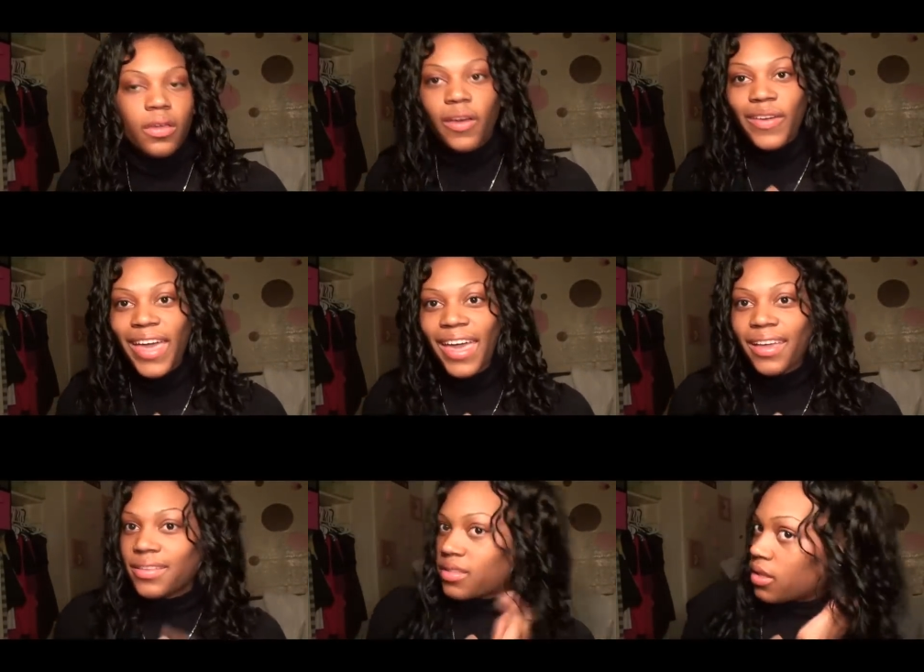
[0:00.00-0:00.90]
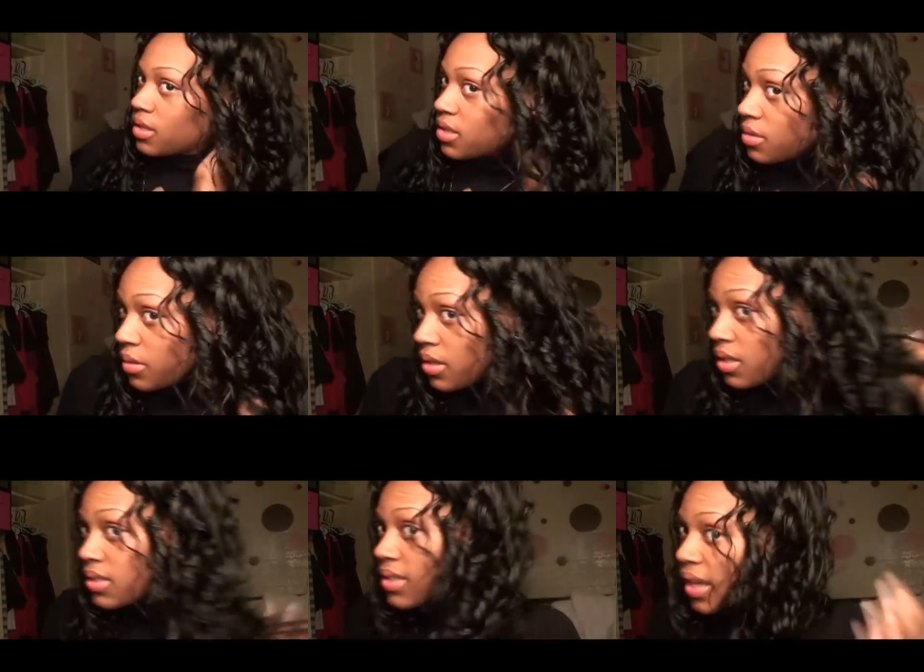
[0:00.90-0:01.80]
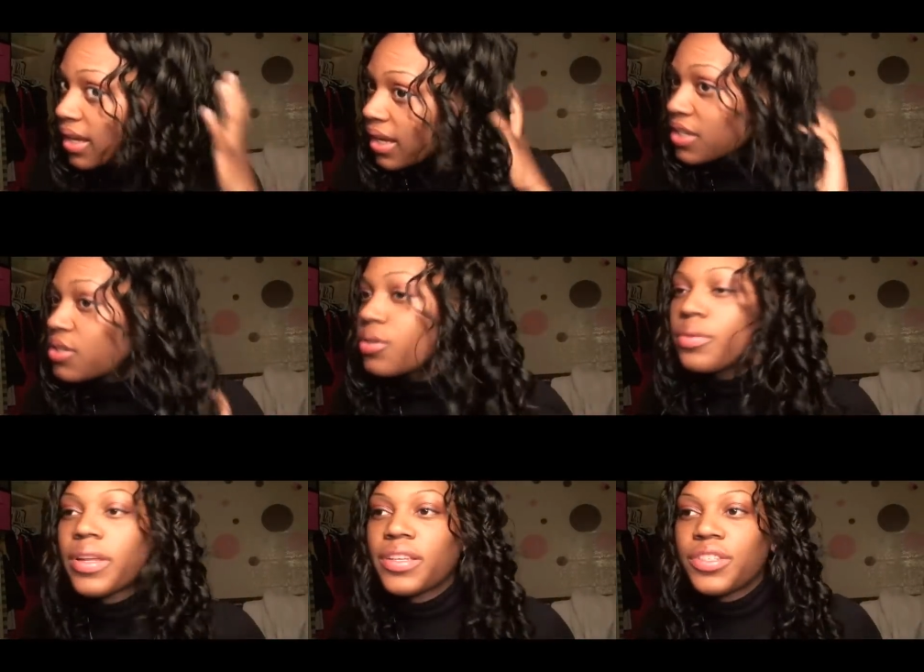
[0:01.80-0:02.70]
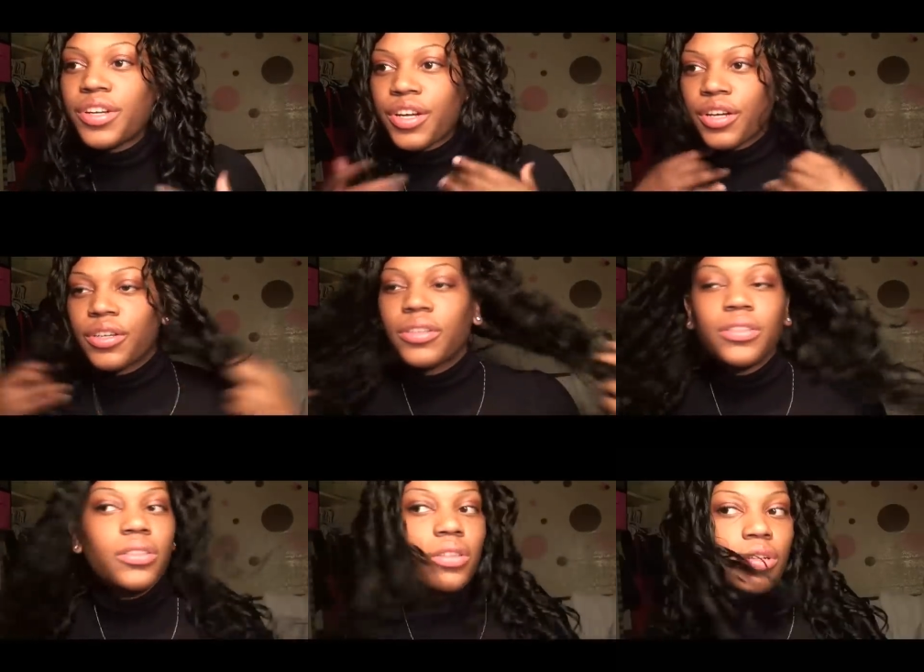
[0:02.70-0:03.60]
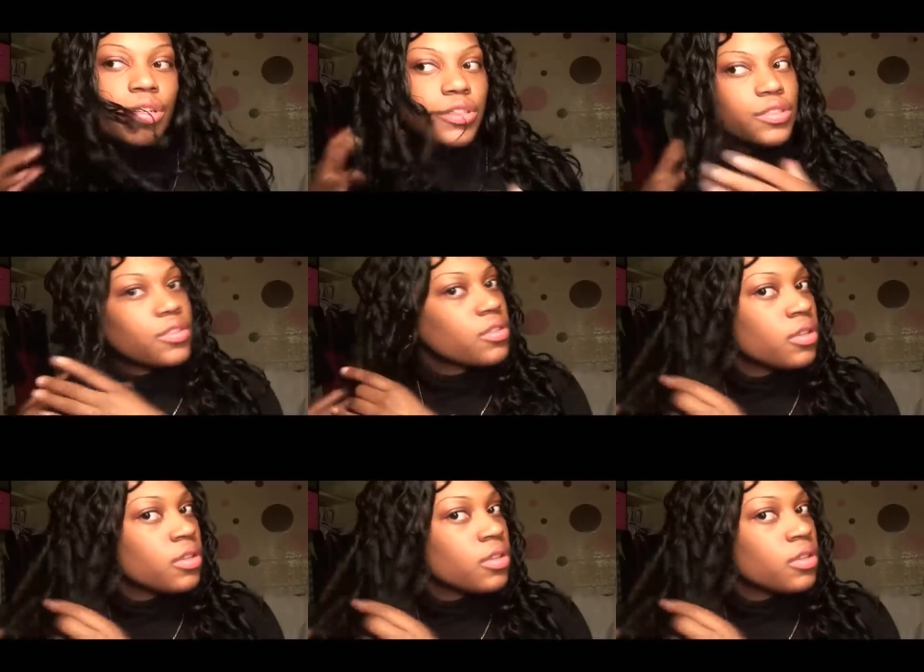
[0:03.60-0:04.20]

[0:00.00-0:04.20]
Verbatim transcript: Okay, so this is what it looks like as soon as the curls, rollers,